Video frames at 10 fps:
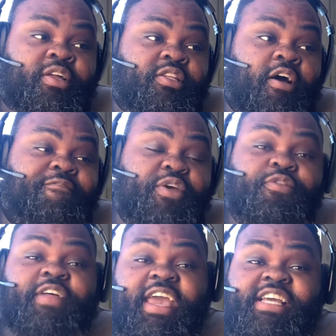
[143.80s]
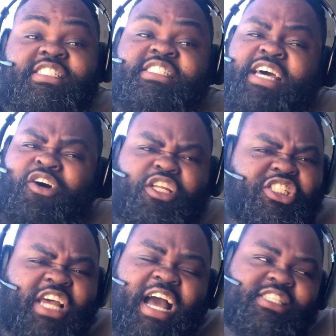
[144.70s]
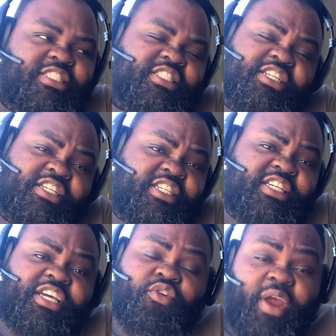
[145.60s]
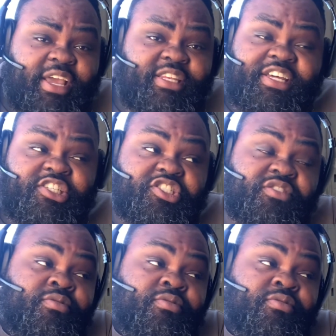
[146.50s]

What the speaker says: a few things. He said all the shocks is good, in great condition.